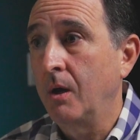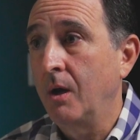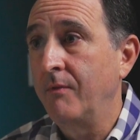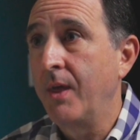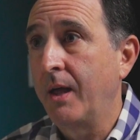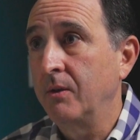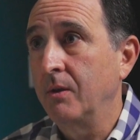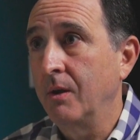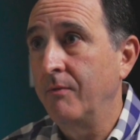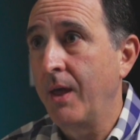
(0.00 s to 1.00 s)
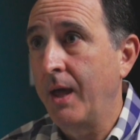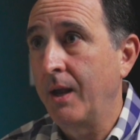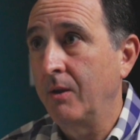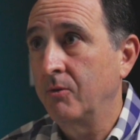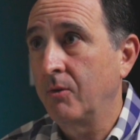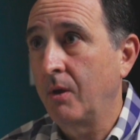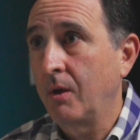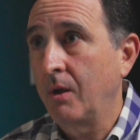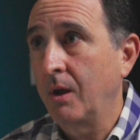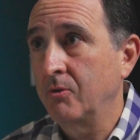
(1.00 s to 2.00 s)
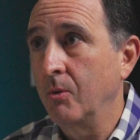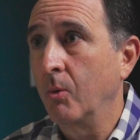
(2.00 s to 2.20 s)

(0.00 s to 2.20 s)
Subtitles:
of that as the